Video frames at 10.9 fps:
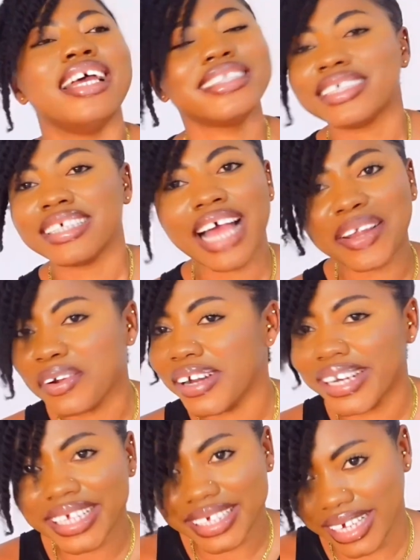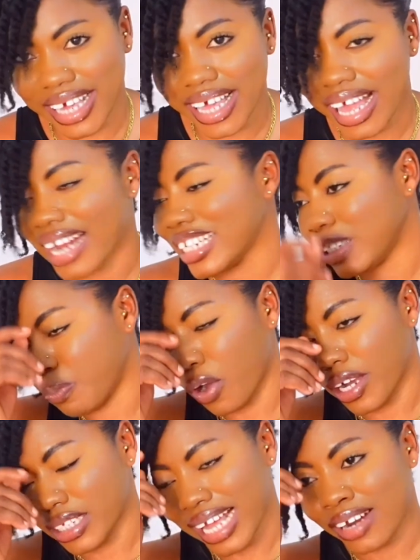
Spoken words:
See, I don't really care. At this point,